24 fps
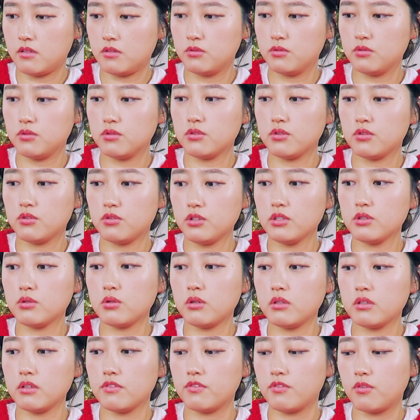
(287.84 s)
Ooh,
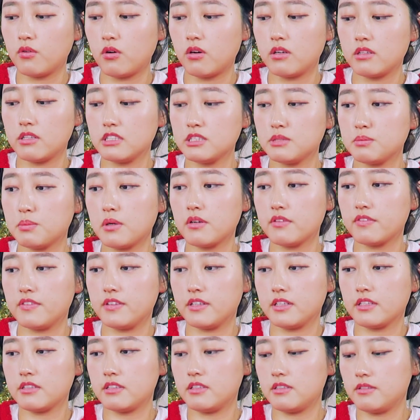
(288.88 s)
324, that's
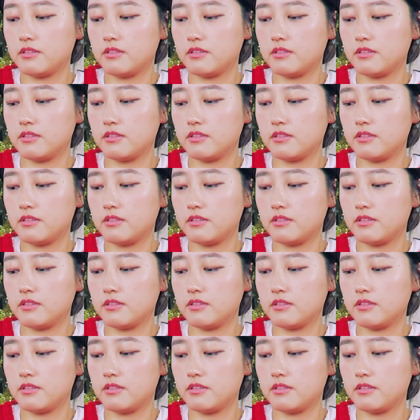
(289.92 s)
perfect.